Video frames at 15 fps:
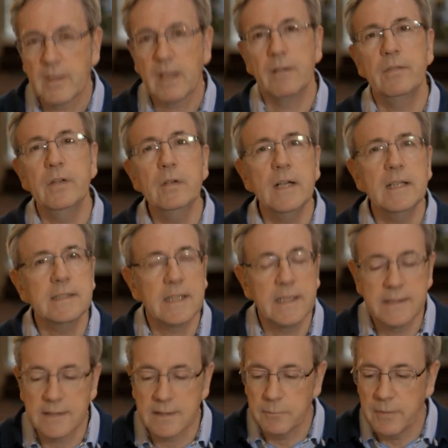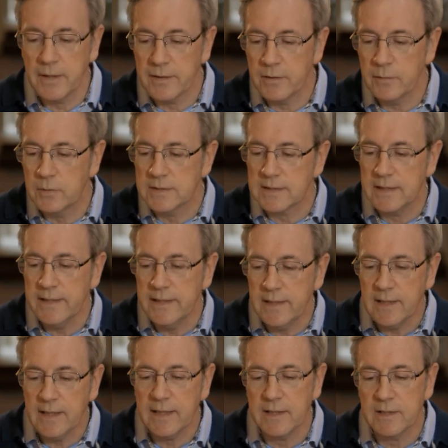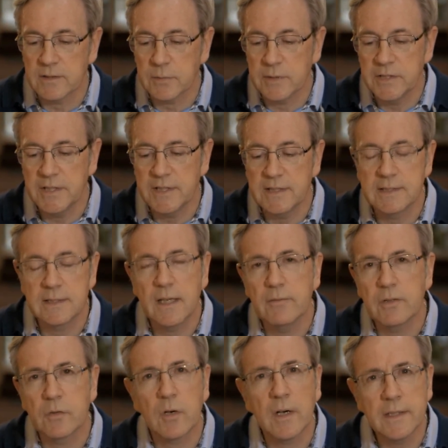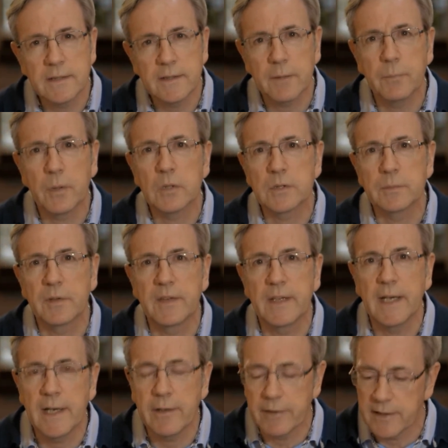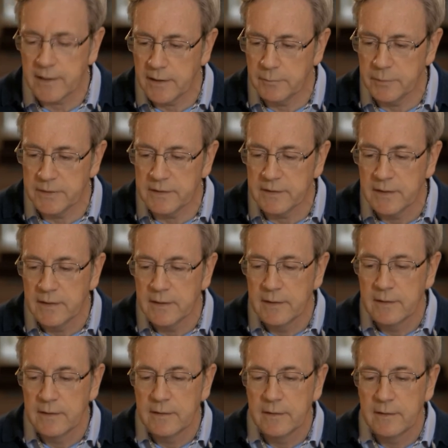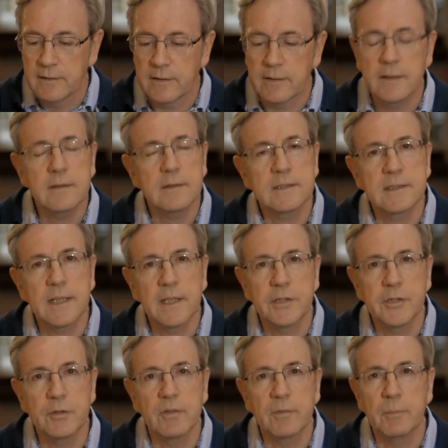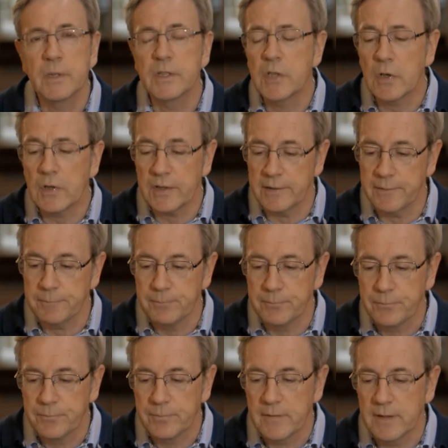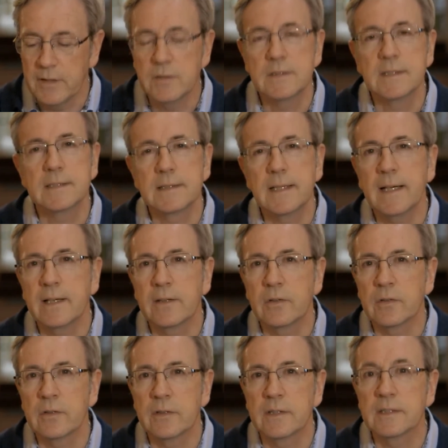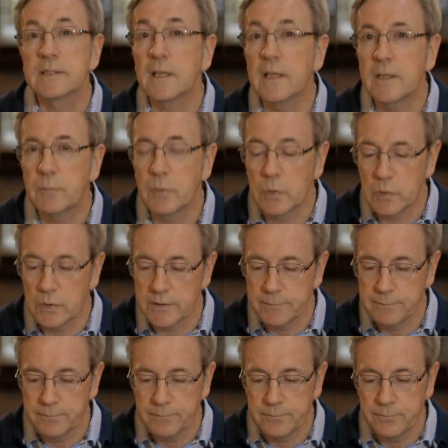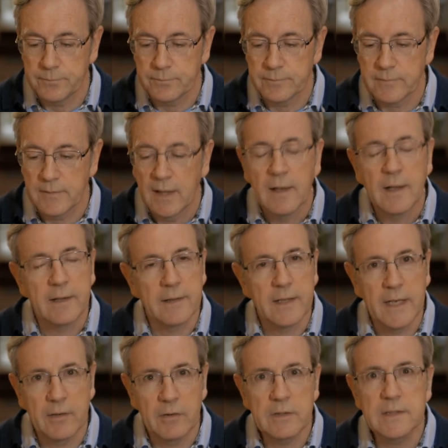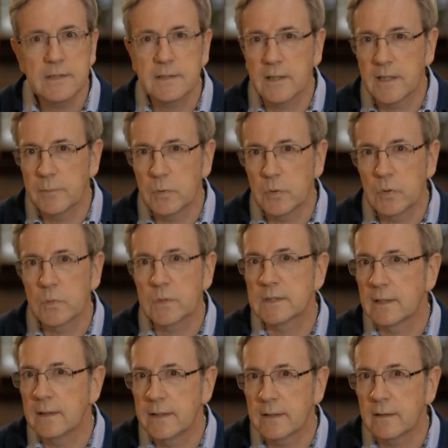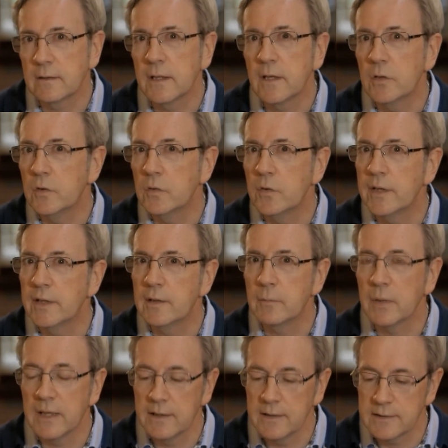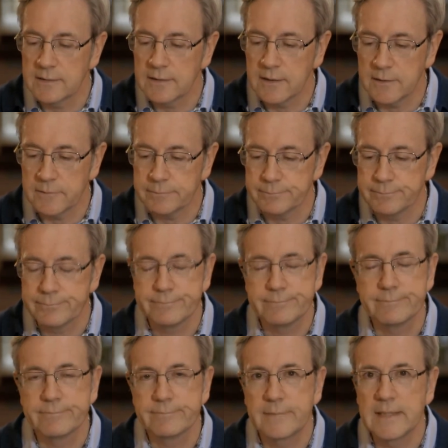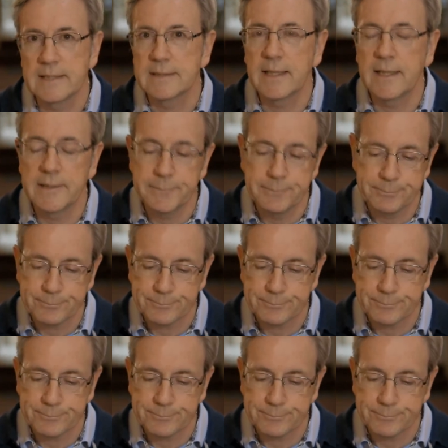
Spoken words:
A few days later, the mother was cleaning the house when she discovered right at the bottom of the airing cupboard the little statue of Madonna that used to stand on the sideboard. And there on the sideboard was a little note written by her son. It said,